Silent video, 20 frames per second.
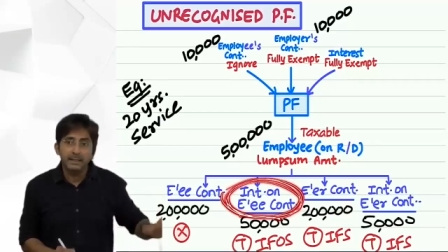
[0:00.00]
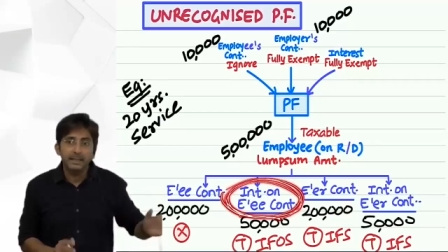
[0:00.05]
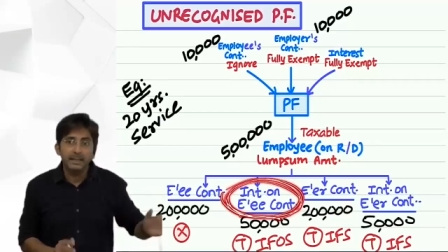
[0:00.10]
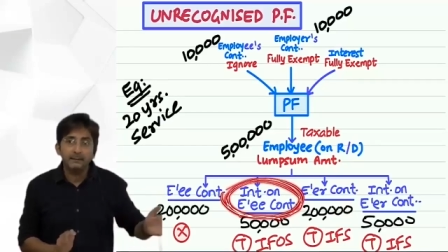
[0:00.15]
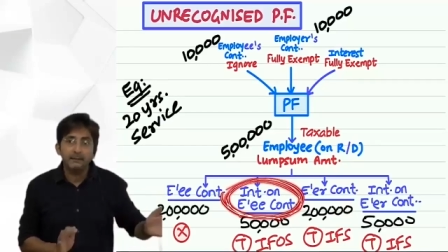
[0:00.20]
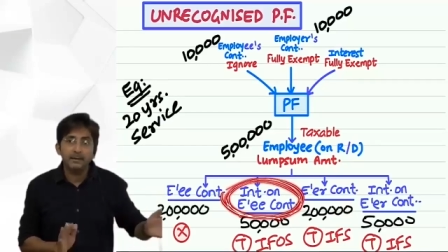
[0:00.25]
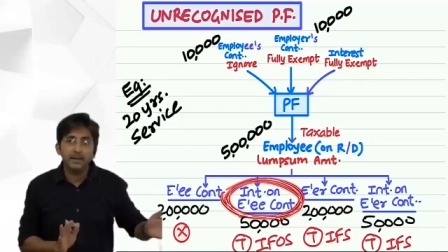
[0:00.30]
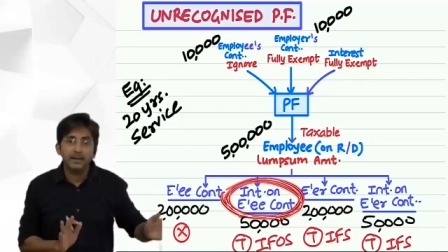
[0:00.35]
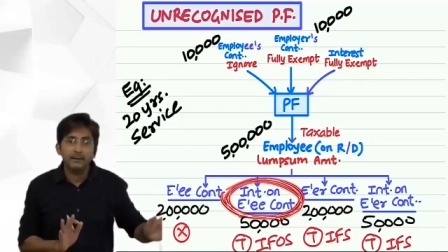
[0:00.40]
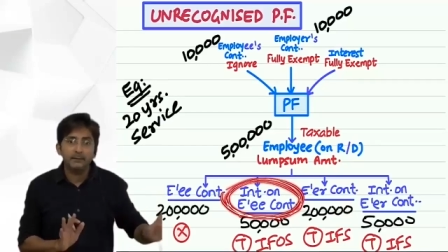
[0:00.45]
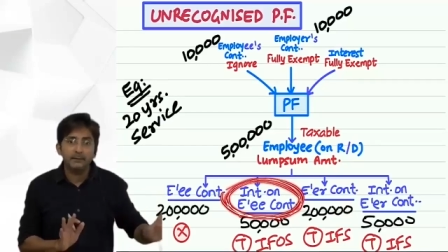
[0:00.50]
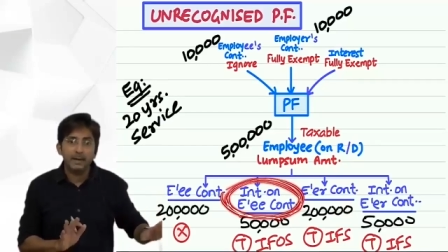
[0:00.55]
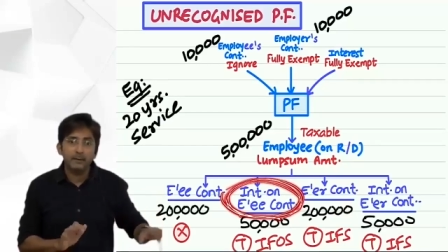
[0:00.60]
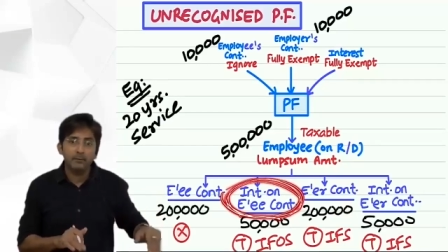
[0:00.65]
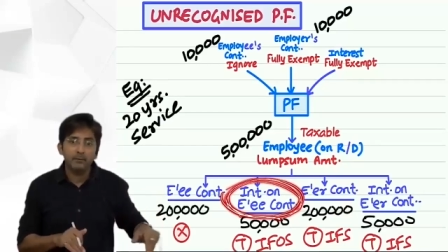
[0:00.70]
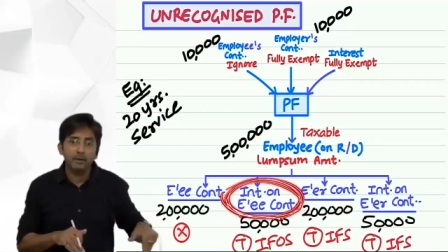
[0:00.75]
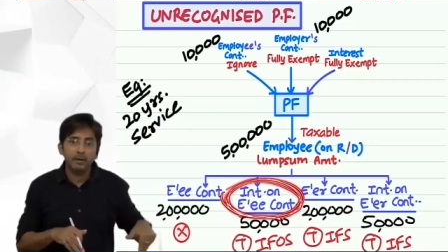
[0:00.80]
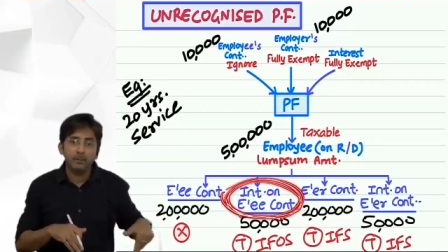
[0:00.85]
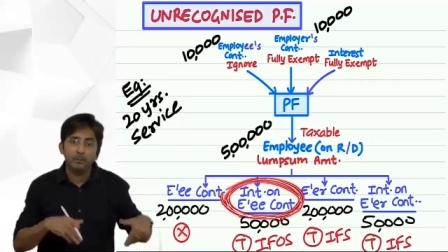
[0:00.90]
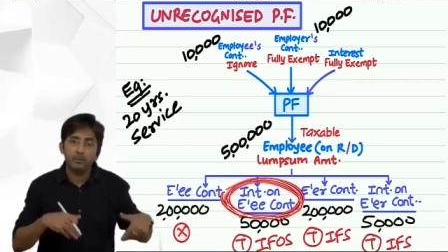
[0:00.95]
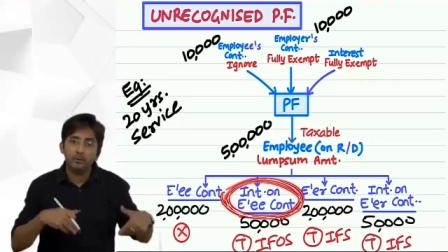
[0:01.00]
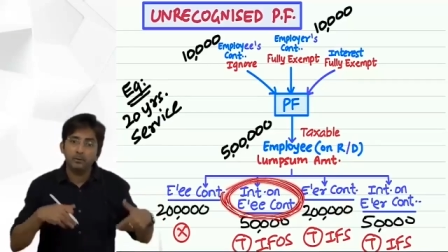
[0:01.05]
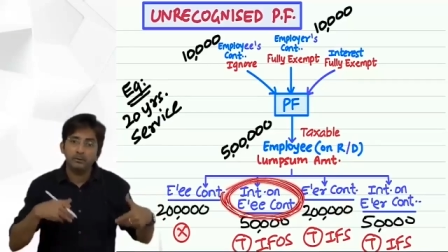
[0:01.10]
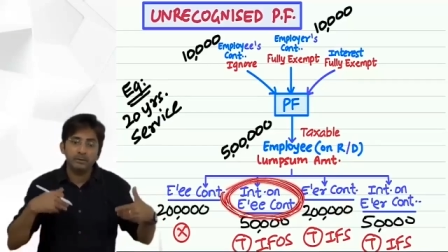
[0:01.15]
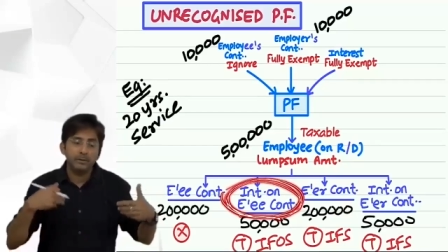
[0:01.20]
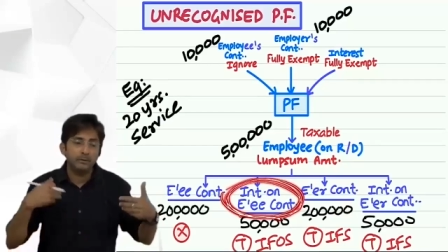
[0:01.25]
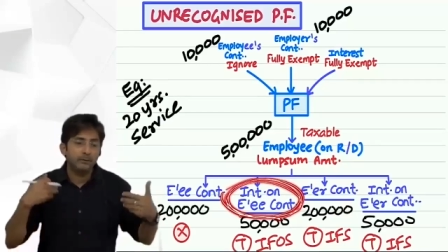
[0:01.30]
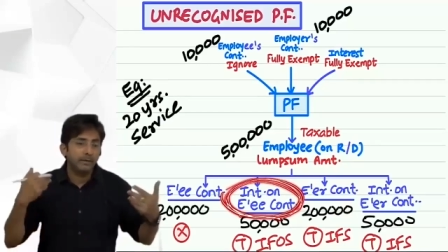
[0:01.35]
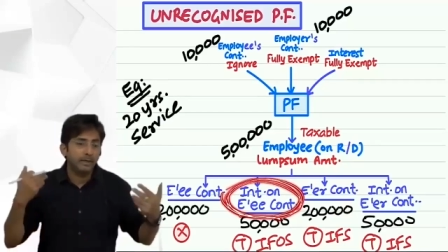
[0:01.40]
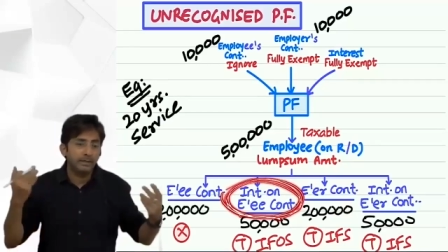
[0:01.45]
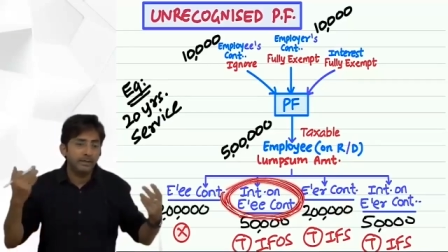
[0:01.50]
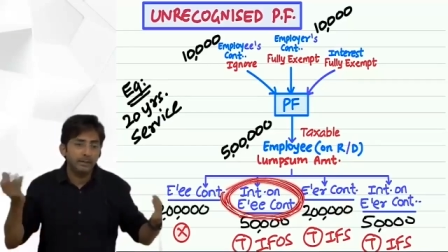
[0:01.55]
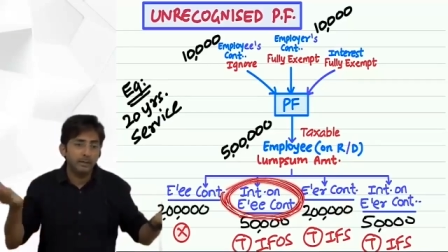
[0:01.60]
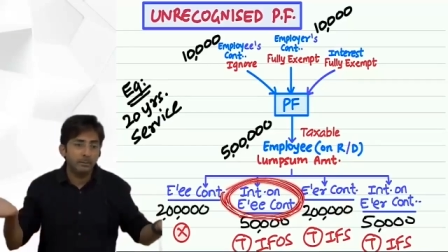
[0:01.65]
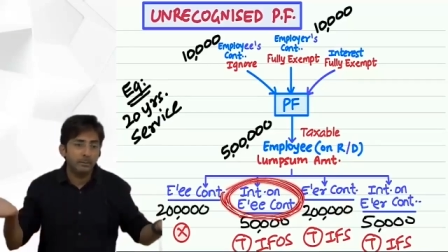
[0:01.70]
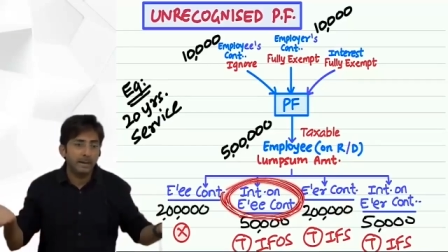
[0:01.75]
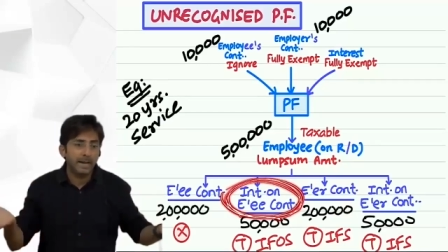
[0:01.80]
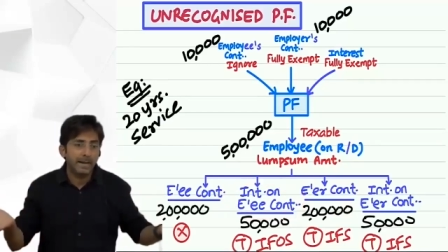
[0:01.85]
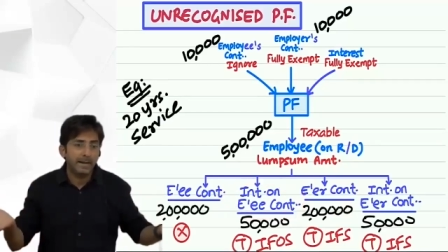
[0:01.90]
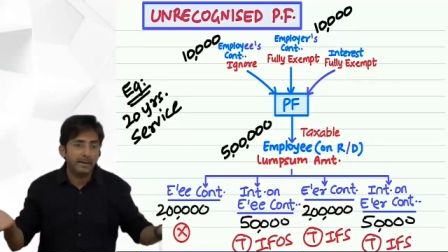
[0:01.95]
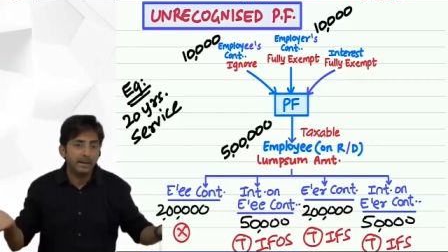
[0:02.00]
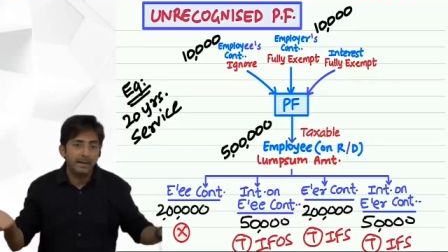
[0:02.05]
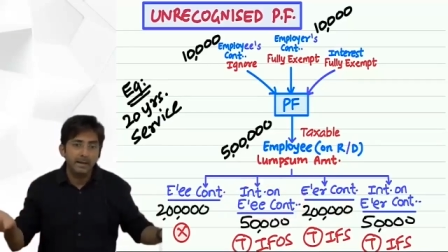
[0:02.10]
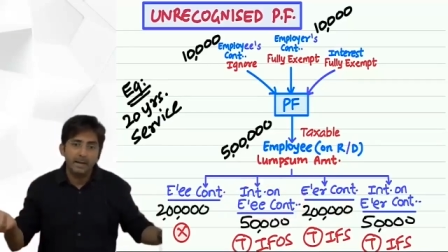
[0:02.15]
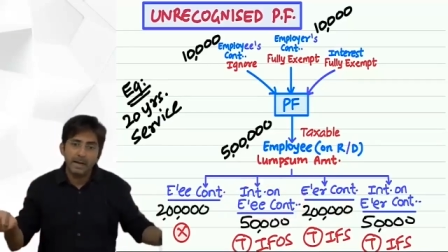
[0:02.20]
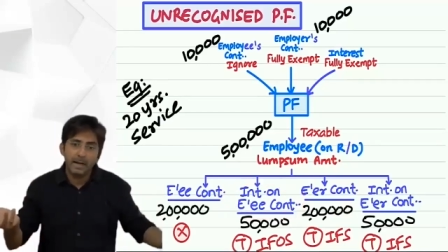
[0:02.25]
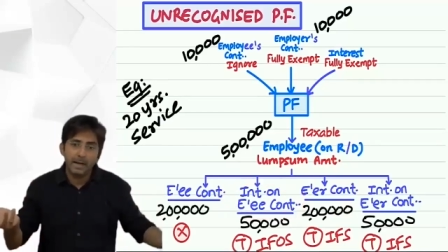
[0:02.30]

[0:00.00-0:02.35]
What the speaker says: even if I would have put somewhere in the bank,